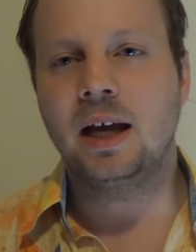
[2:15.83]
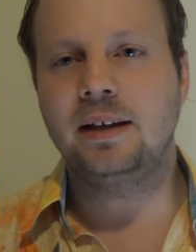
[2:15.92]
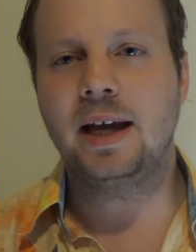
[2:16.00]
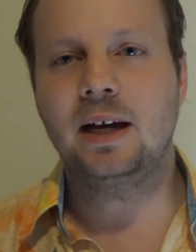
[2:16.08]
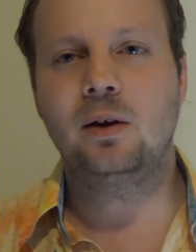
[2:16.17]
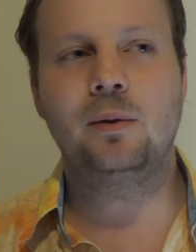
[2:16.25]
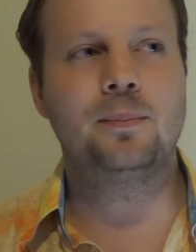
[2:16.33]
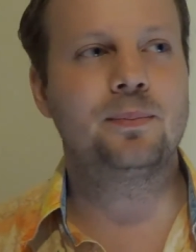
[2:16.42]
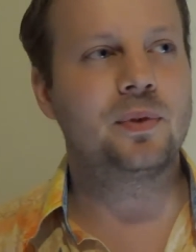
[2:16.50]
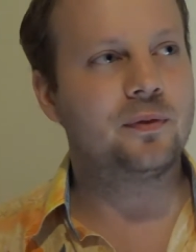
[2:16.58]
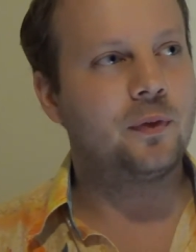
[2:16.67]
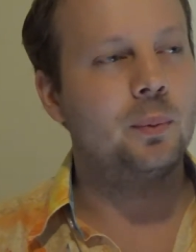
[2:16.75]
Now,
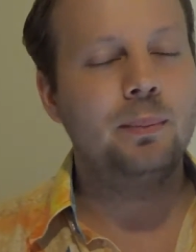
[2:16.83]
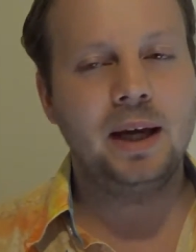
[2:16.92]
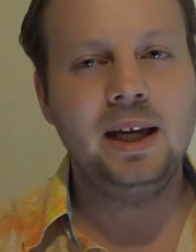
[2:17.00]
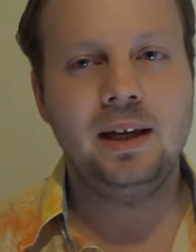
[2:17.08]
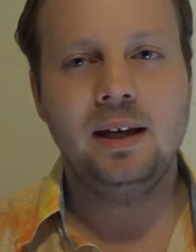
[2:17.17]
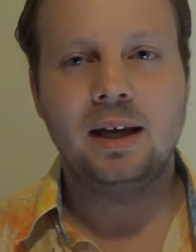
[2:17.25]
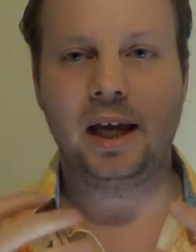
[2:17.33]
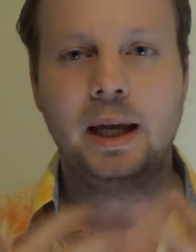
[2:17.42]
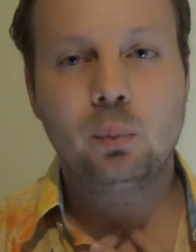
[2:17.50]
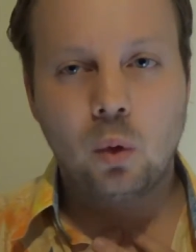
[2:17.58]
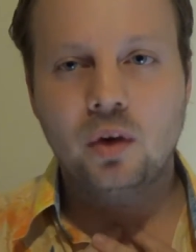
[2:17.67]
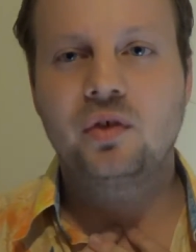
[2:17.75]
for me,
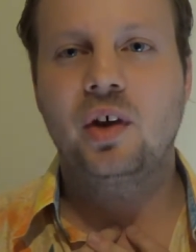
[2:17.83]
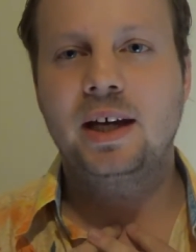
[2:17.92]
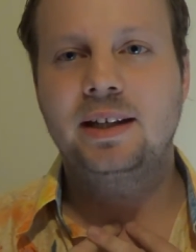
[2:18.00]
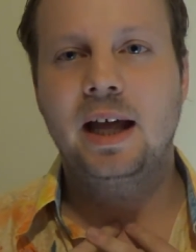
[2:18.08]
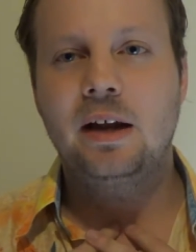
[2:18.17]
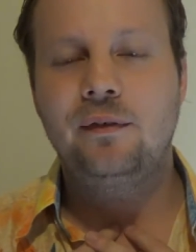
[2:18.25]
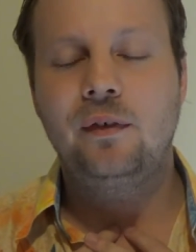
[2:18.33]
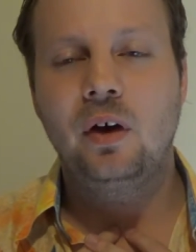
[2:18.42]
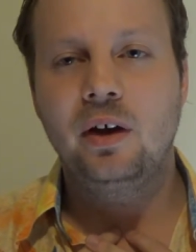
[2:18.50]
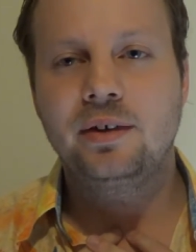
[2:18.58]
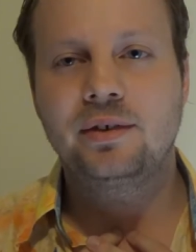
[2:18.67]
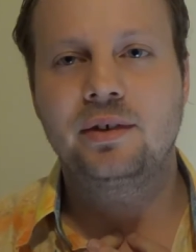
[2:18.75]
it was like that at
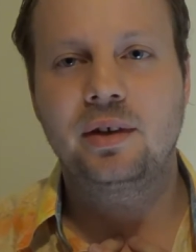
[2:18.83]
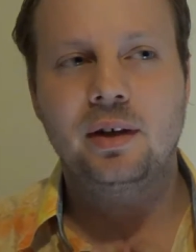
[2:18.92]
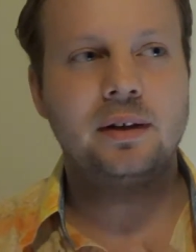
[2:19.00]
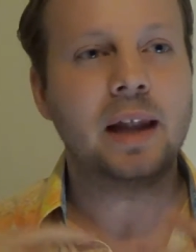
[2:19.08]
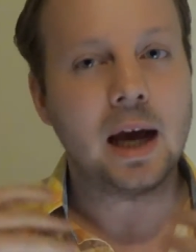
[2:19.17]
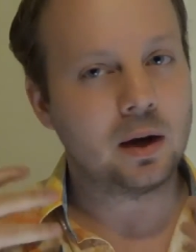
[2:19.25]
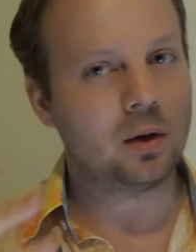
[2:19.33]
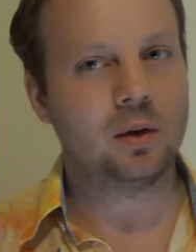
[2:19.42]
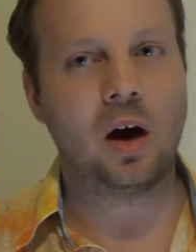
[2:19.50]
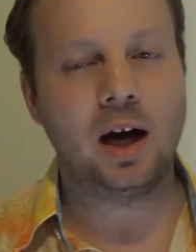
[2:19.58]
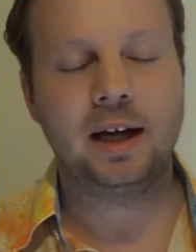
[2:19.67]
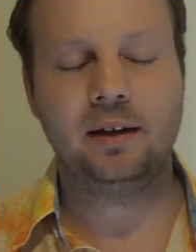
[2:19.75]
first. Now
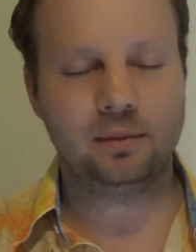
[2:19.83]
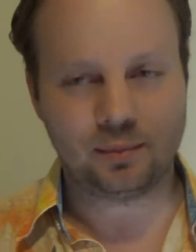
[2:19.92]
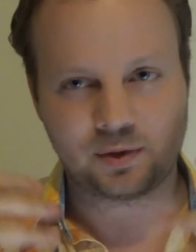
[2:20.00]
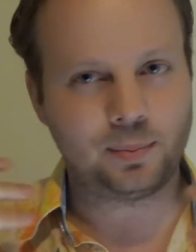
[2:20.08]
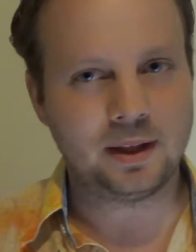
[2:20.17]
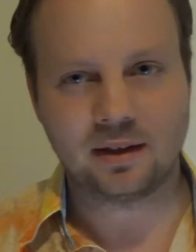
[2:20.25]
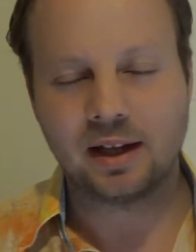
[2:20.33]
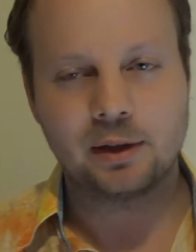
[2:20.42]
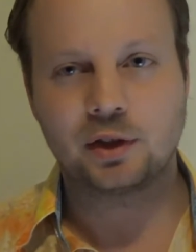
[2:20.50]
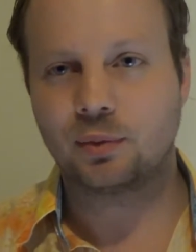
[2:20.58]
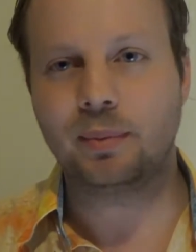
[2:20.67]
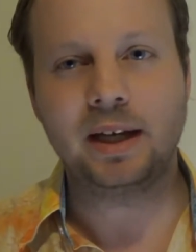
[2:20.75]
I speak the
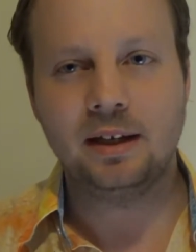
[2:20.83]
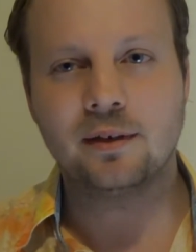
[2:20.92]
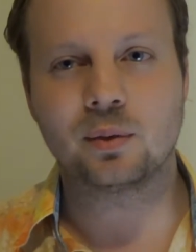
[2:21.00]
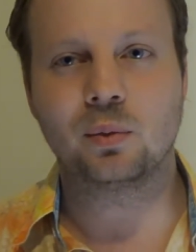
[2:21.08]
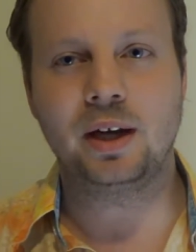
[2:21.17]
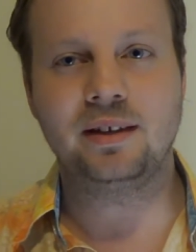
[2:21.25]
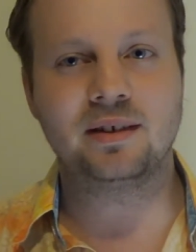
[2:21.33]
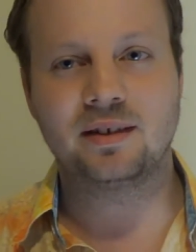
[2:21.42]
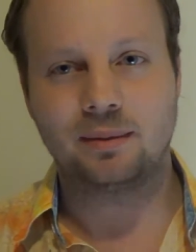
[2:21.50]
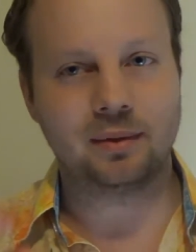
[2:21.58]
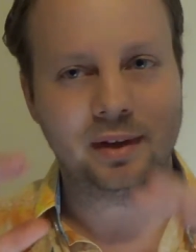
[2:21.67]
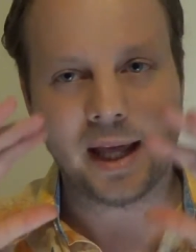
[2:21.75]
language for many different
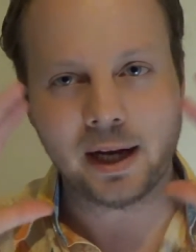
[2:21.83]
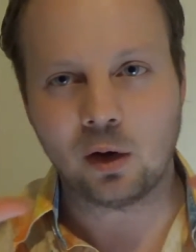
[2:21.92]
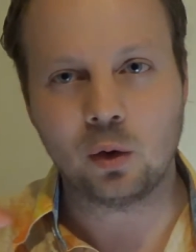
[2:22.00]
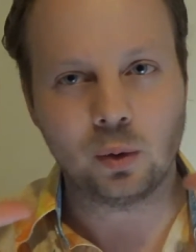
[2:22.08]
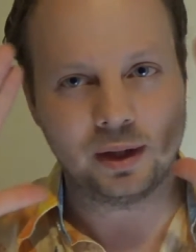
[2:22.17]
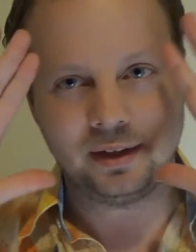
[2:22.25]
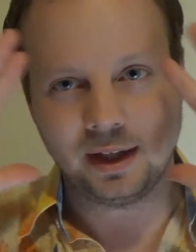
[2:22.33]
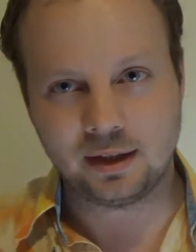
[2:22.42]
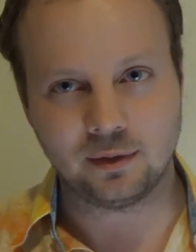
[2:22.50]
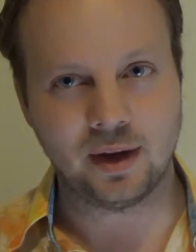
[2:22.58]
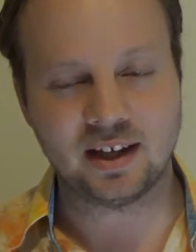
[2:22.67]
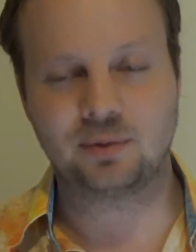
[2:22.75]
reasons and that whole
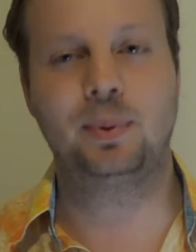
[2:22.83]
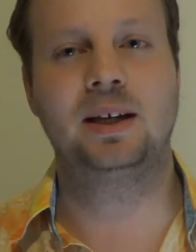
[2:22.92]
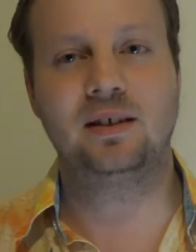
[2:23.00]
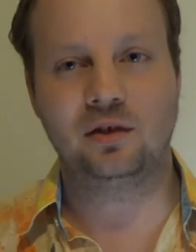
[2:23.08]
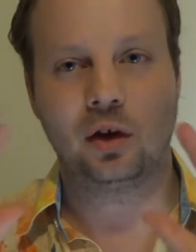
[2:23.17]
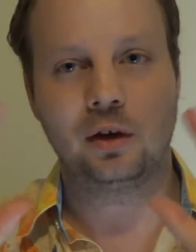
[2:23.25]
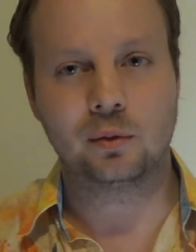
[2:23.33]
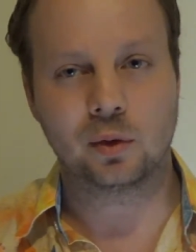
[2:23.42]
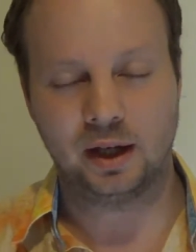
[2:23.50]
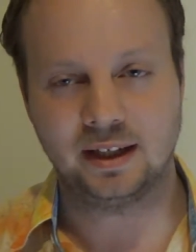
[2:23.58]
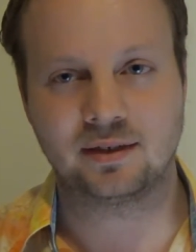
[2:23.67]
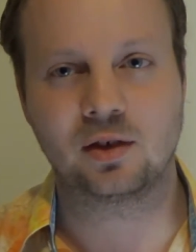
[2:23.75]
addictive aspect is
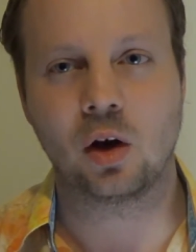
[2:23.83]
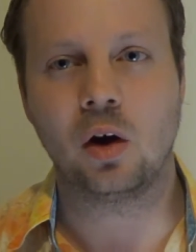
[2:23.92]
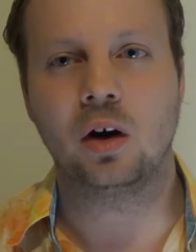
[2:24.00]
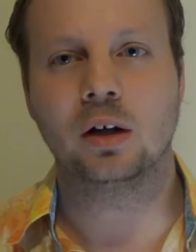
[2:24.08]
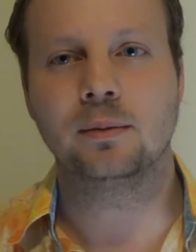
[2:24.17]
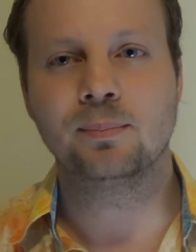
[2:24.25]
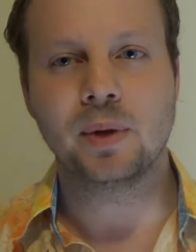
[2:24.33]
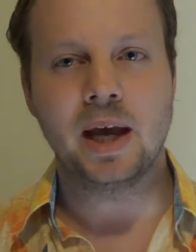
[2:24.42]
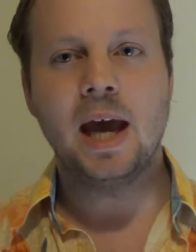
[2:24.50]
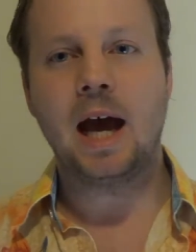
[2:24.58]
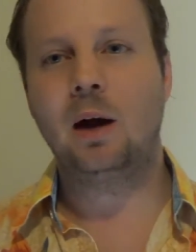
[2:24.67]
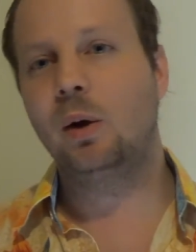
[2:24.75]
over, it's gone.
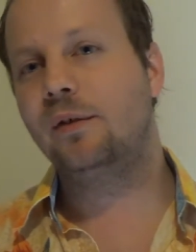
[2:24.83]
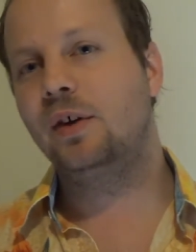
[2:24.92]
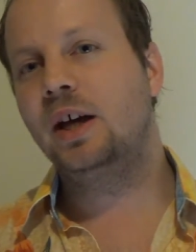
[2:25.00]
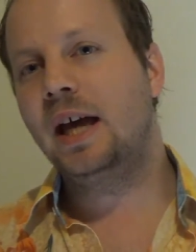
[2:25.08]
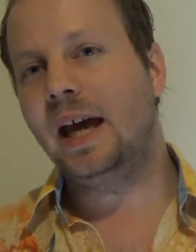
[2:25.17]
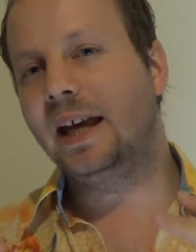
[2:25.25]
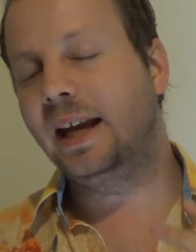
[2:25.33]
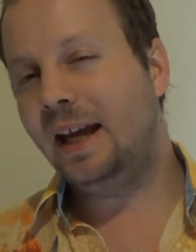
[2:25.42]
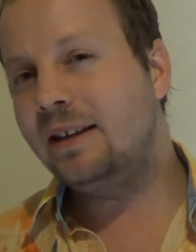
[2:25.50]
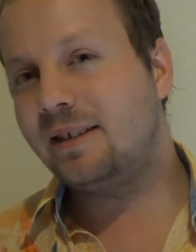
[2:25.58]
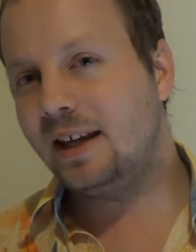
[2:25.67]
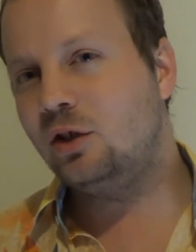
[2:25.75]
However, it
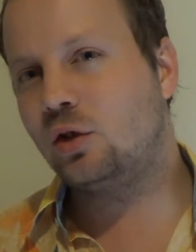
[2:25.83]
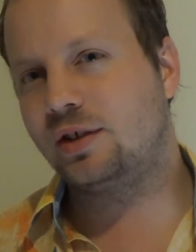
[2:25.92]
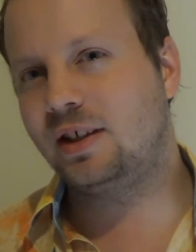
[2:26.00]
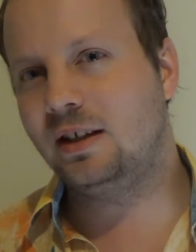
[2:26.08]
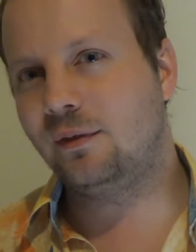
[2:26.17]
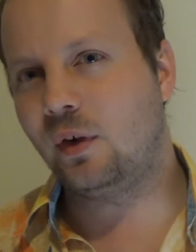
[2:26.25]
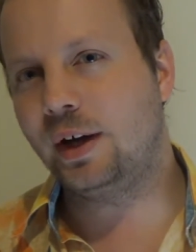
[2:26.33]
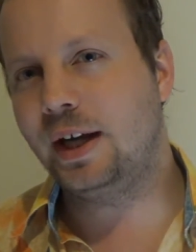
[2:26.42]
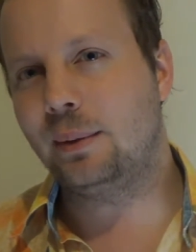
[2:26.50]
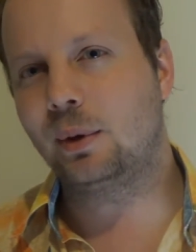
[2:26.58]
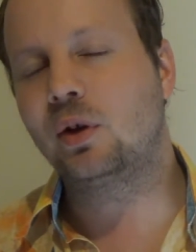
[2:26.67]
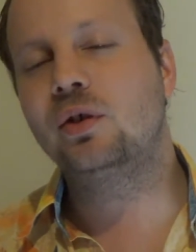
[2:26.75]
is interesting to find
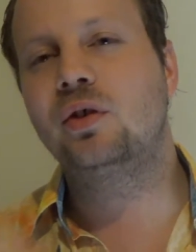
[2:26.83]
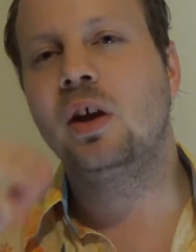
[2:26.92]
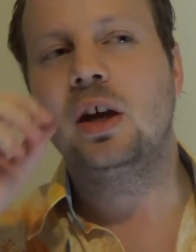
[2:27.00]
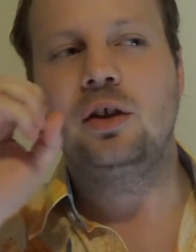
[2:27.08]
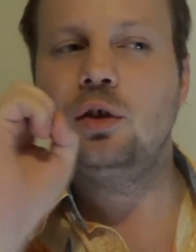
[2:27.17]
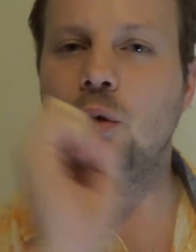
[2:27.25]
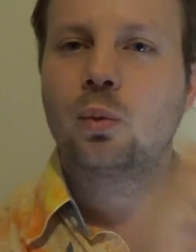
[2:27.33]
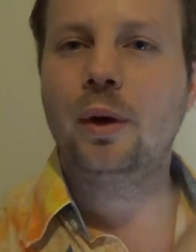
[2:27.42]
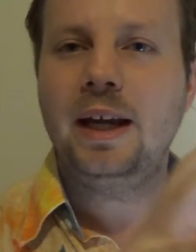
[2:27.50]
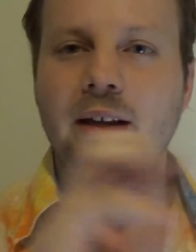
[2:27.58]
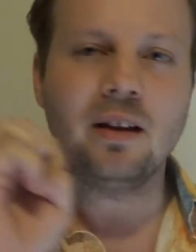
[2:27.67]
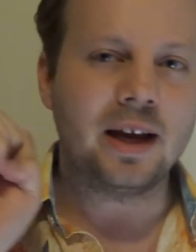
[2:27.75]
out because you'll
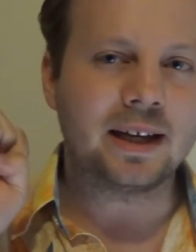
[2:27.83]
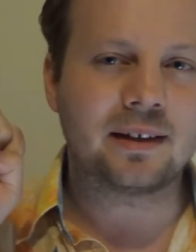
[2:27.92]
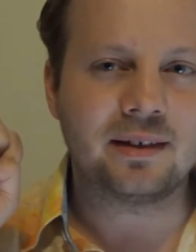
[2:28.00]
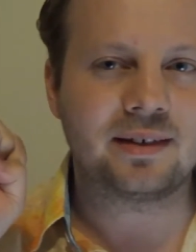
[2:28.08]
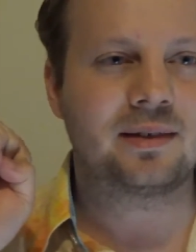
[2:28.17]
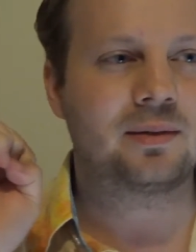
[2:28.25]
read, like,